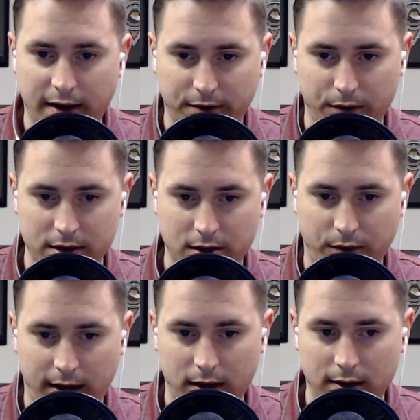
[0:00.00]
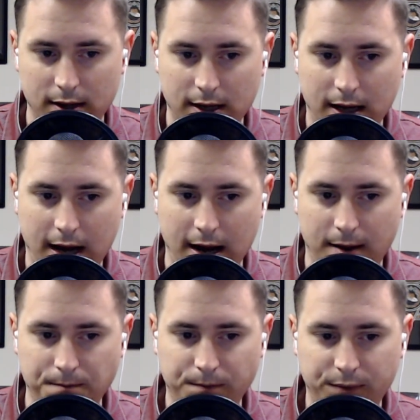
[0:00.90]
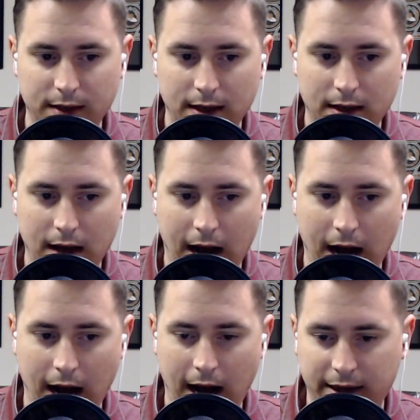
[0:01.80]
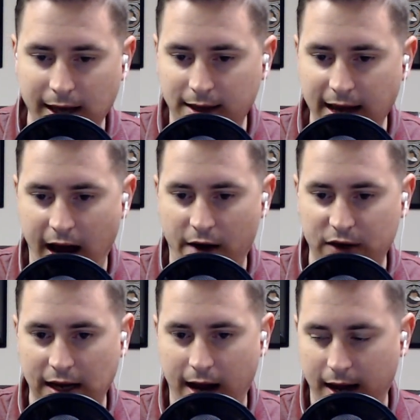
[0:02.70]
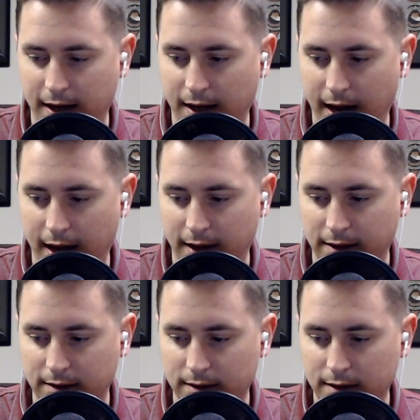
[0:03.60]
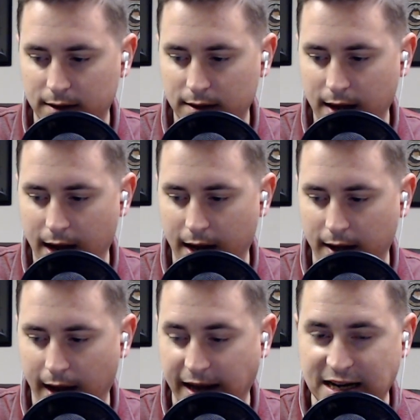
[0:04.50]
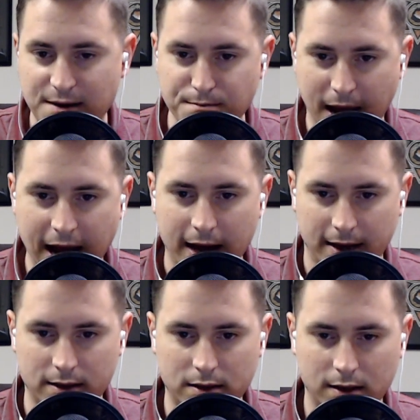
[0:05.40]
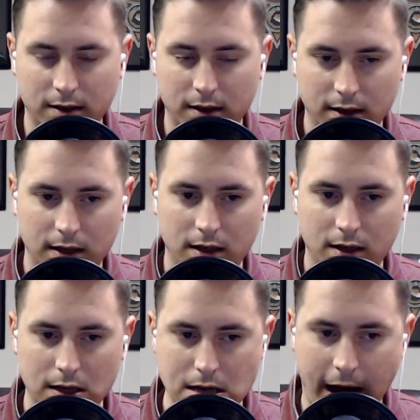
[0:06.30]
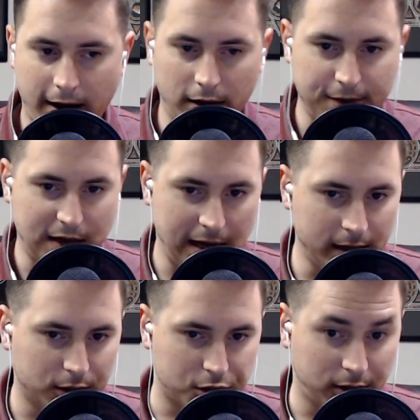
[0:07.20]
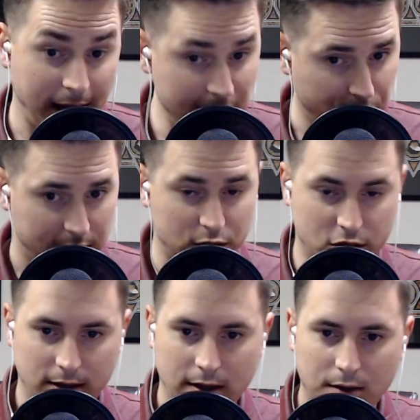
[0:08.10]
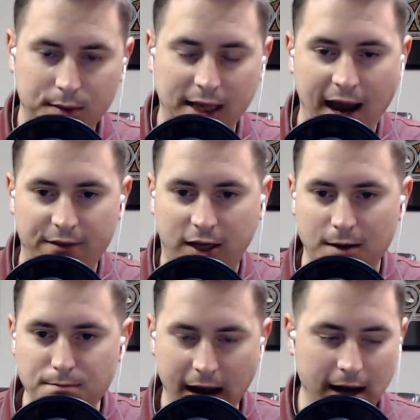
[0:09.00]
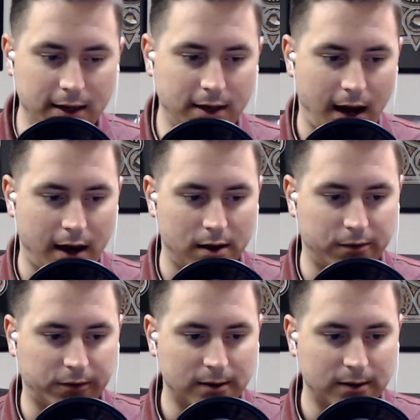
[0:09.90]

once in a while. Um, I think they have a a a a, a command not only of the English language, but they have a command of